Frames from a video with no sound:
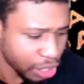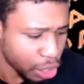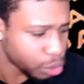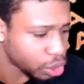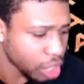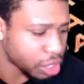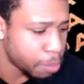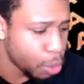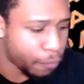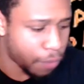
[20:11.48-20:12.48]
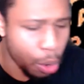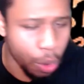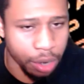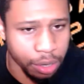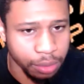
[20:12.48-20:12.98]
start to move
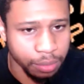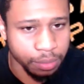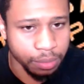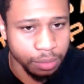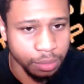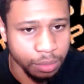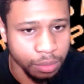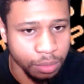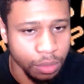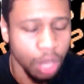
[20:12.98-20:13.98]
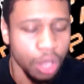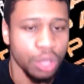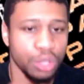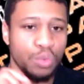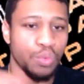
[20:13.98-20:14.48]
forward?
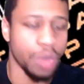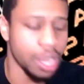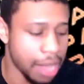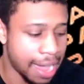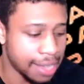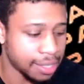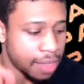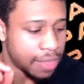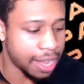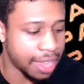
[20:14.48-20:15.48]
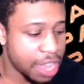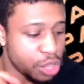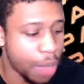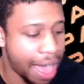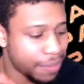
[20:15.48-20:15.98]
You realize that, again, you
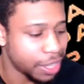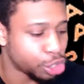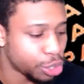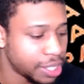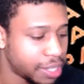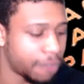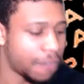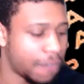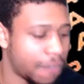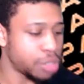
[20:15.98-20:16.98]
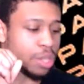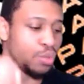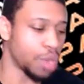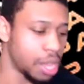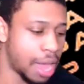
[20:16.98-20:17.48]
have intrinsic value, and you
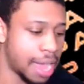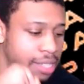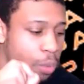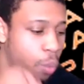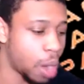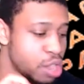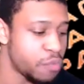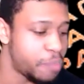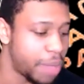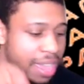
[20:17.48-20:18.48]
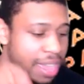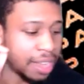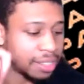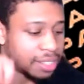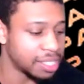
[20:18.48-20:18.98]
realize that where you've been
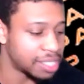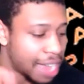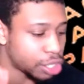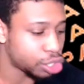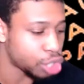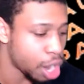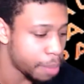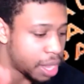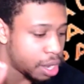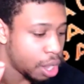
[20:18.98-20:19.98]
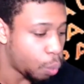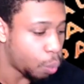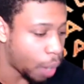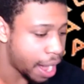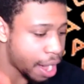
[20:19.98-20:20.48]
does not determine
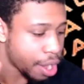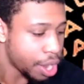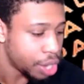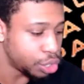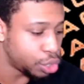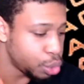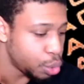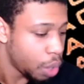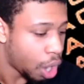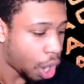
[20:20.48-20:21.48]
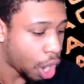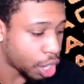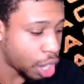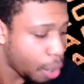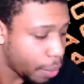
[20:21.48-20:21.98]
where you are
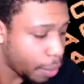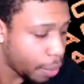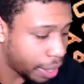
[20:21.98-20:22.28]
going.